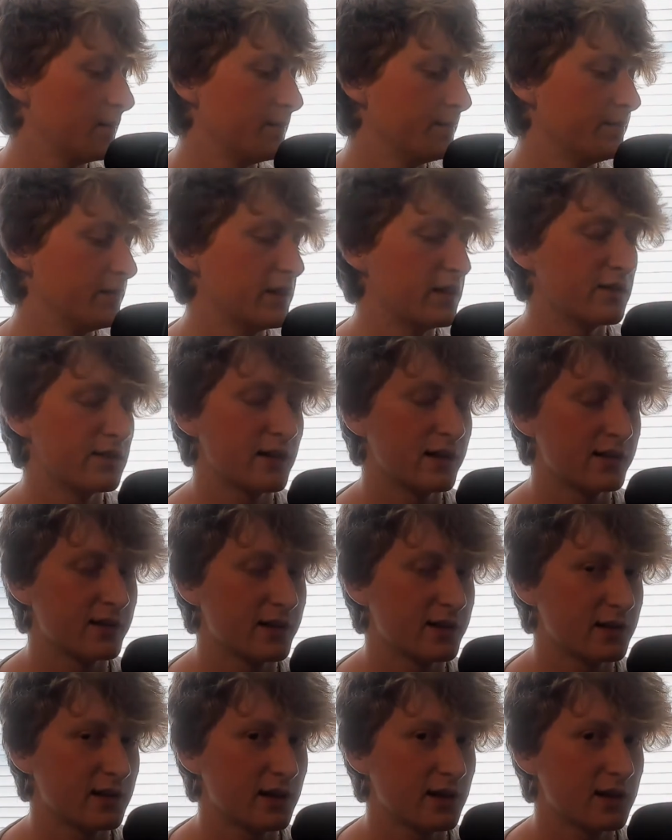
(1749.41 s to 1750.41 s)
It's not
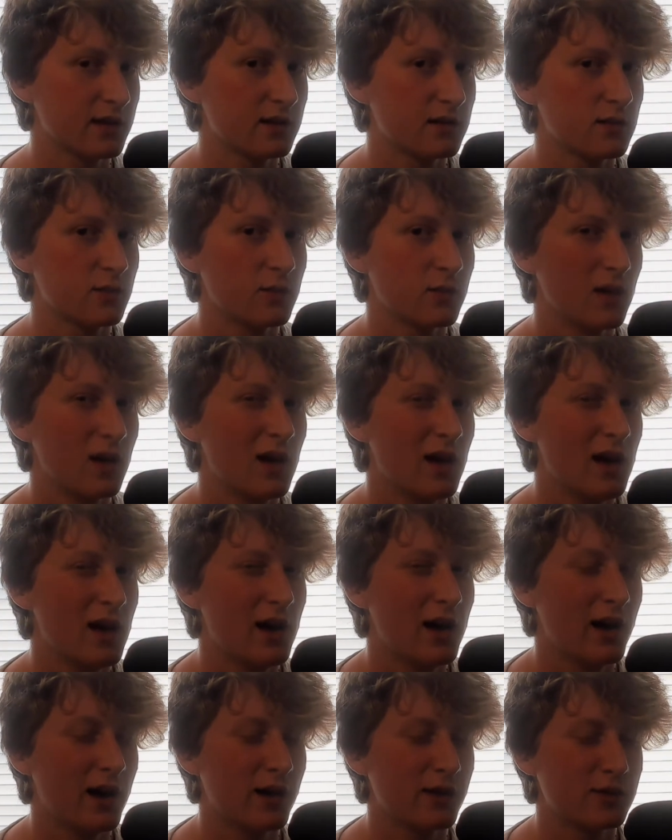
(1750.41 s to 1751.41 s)
like that.
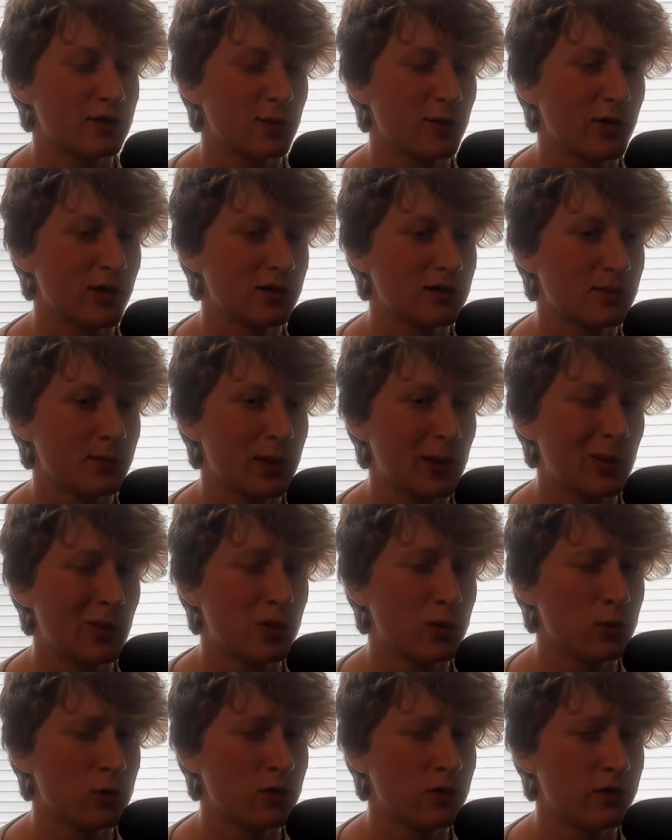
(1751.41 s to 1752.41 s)
I suppose people
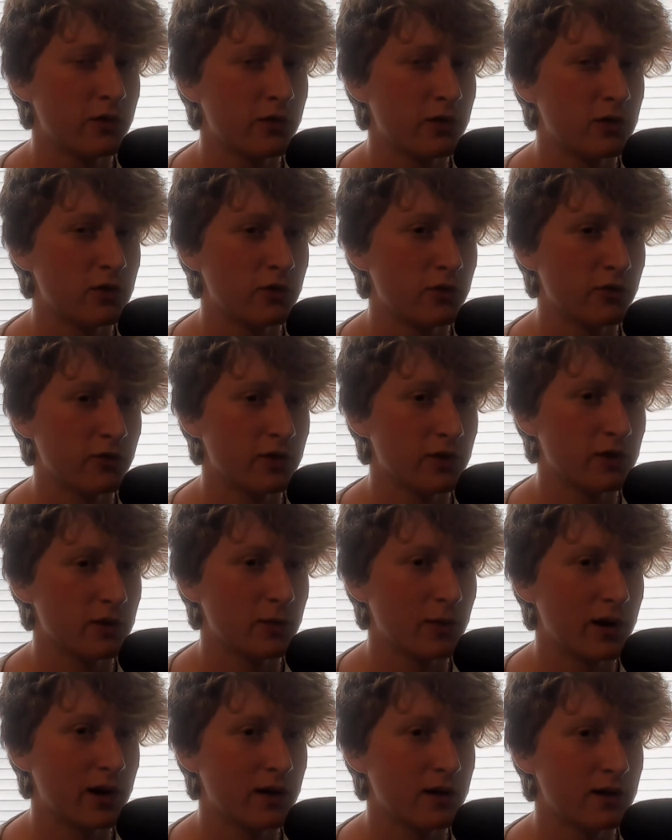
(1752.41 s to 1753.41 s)
will feel really
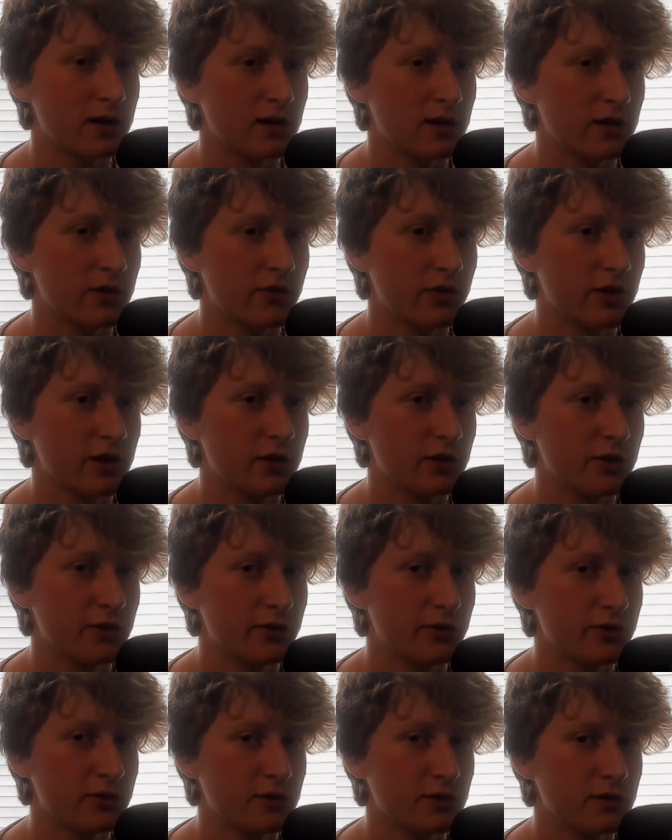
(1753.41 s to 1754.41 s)
bad if they do
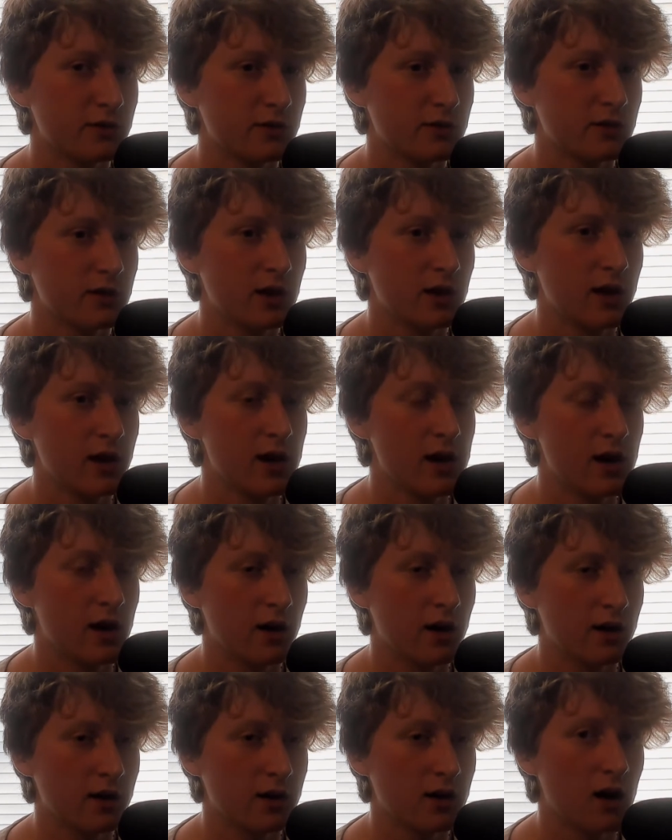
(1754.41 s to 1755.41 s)

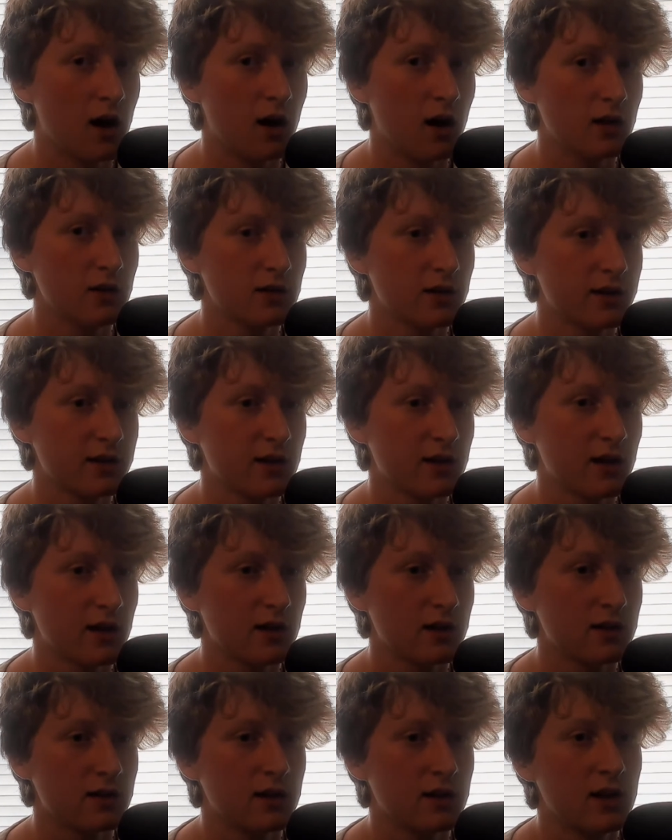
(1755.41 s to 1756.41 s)
a cut like that.